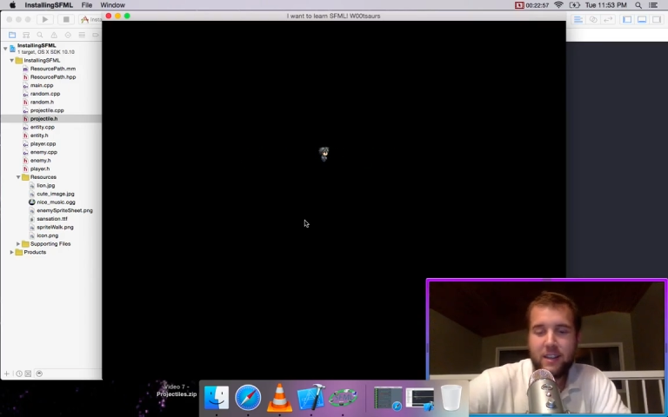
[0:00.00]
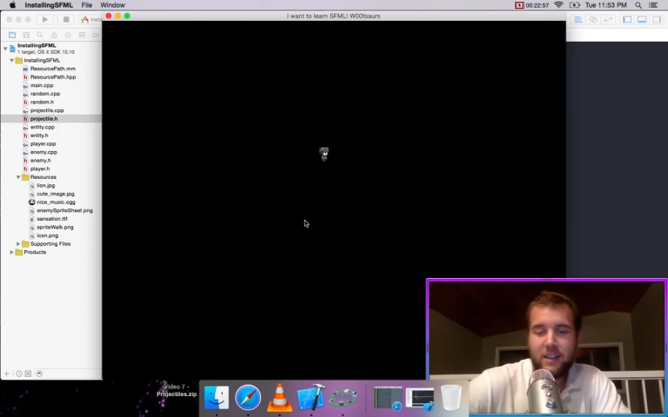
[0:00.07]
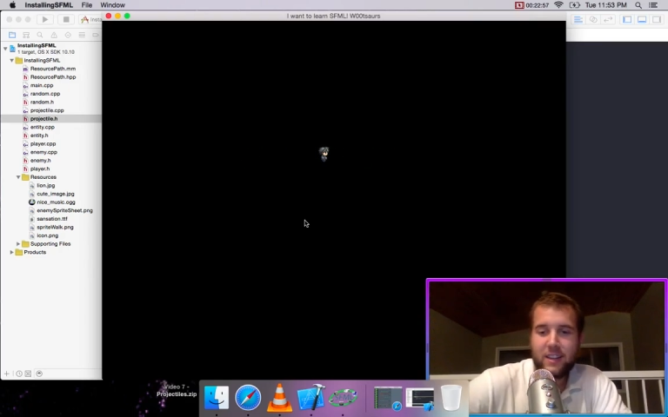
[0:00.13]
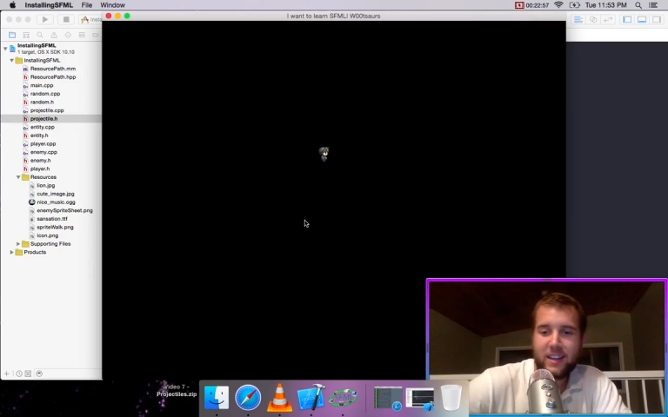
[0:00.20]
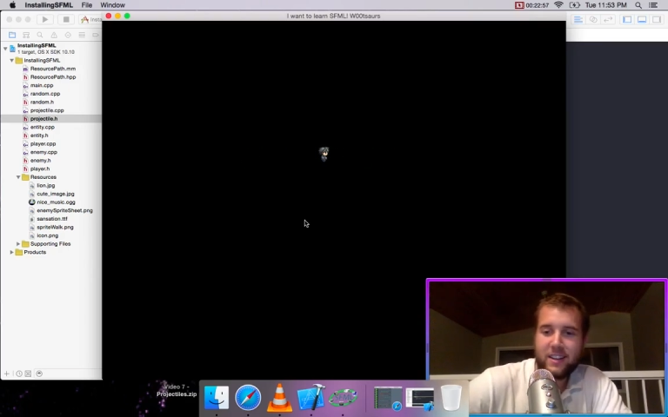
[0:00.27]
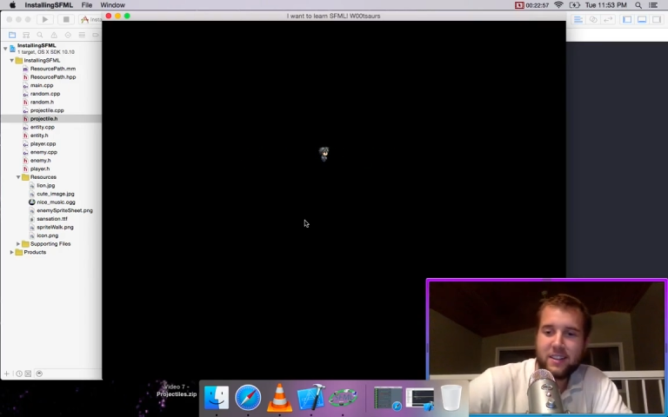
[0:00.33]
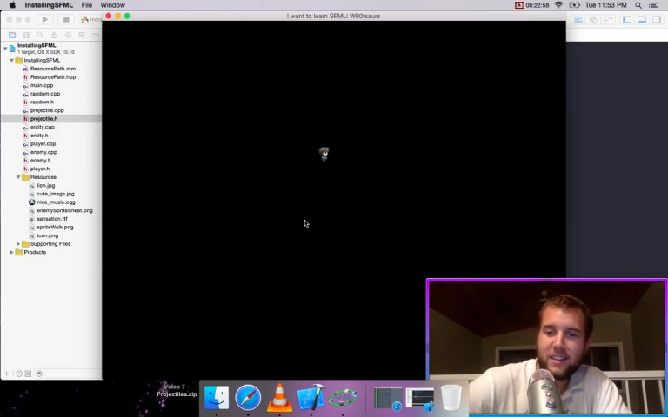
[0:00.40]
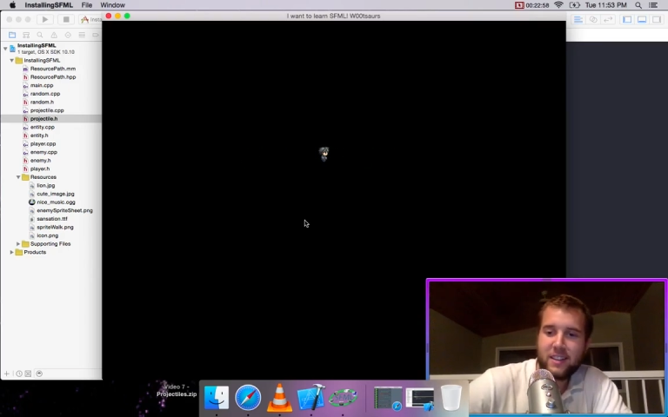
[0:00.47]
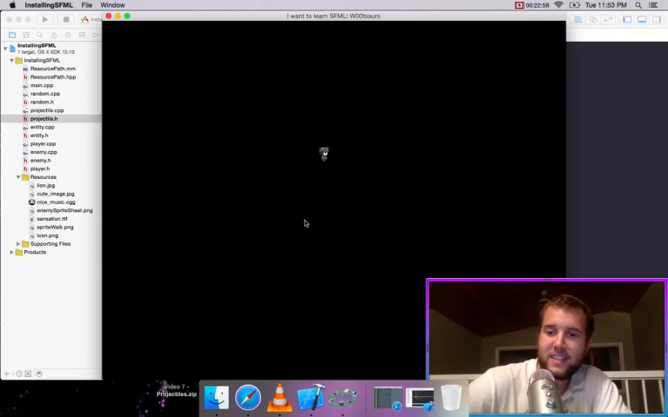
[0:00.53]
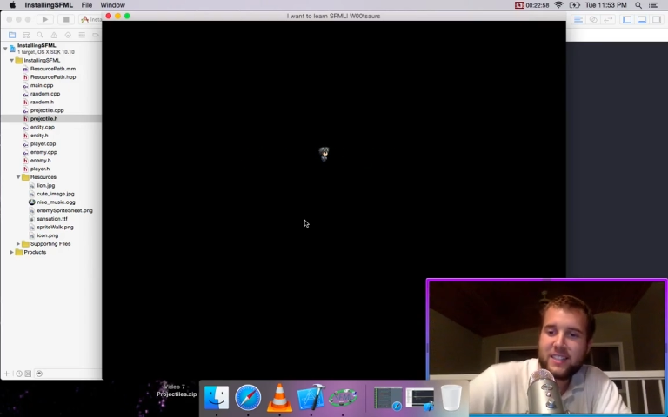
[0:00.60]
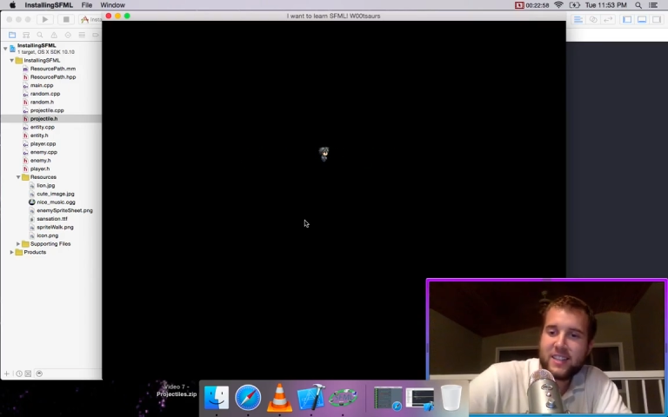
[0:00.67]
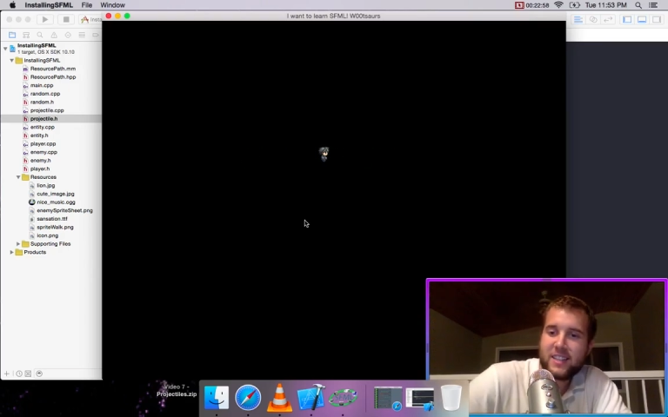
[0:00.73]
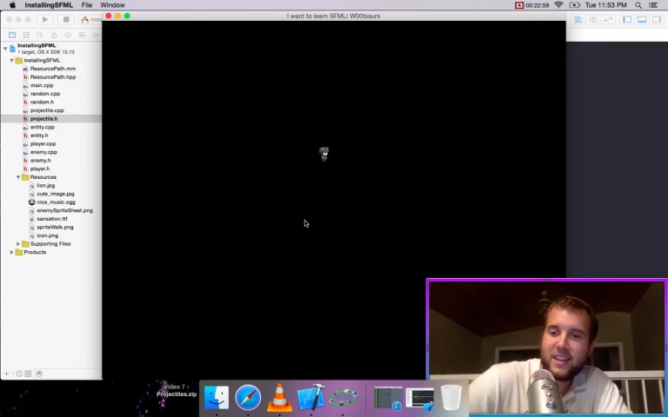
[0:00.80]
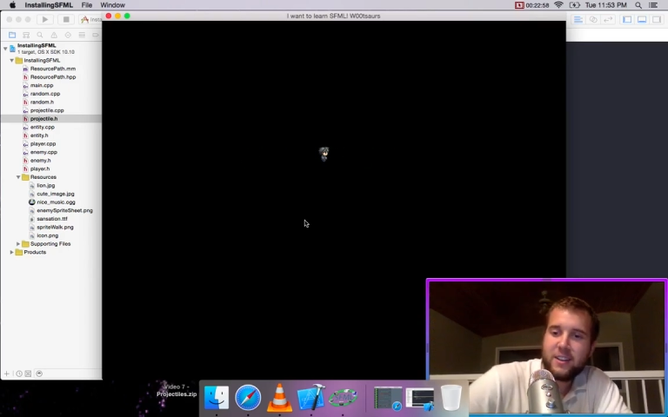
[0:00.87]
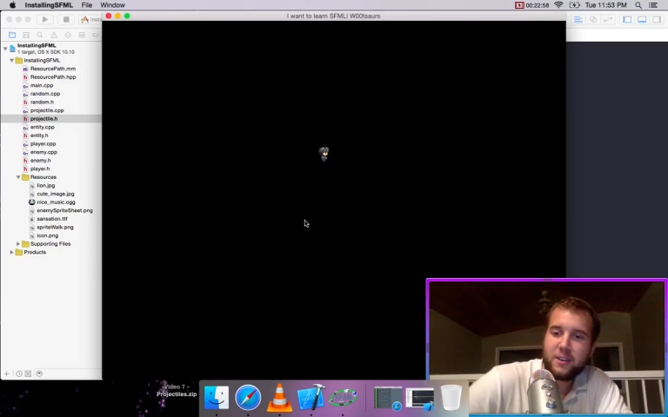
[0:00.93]
Like, let's
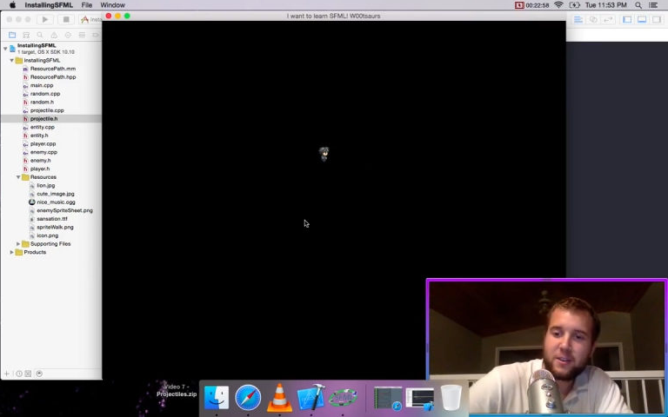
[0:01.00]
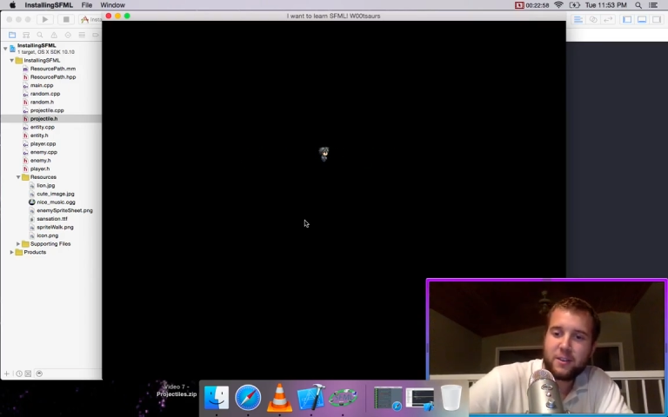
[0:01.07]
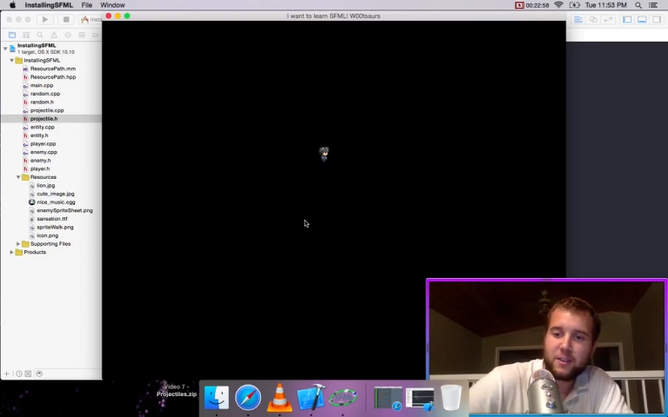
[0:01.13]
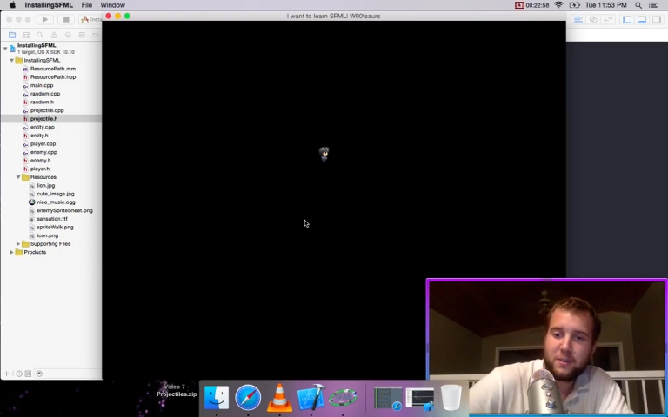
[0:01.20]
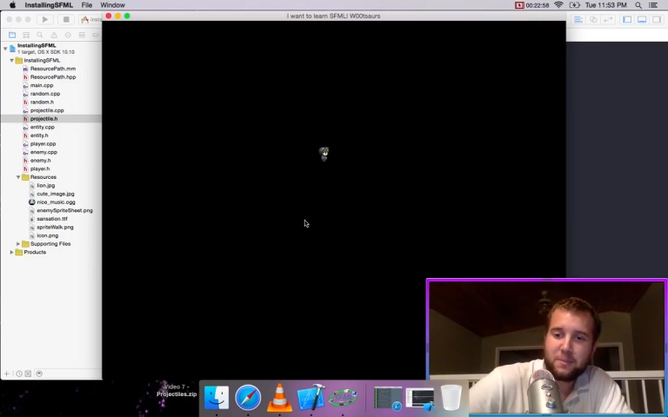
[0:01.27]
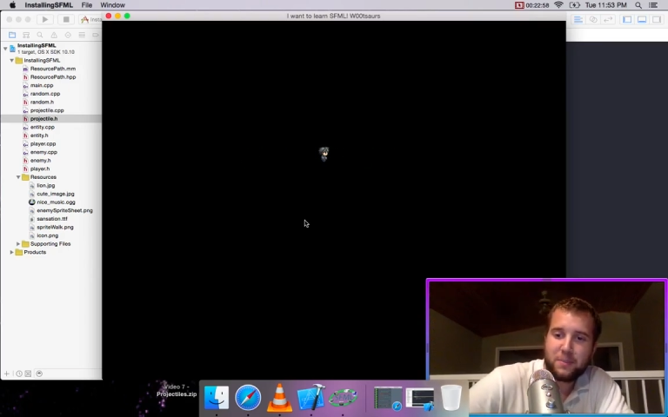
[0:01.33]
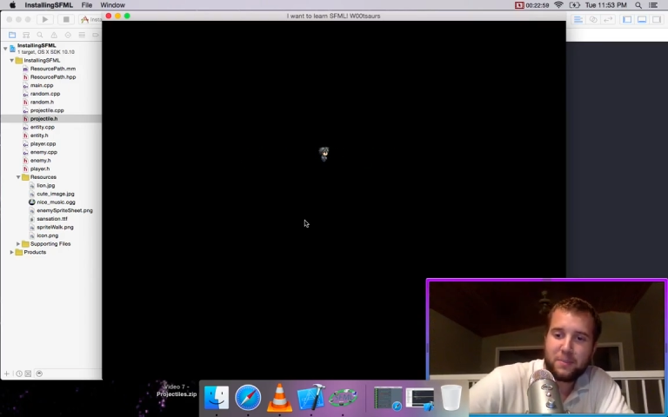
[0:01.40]
say your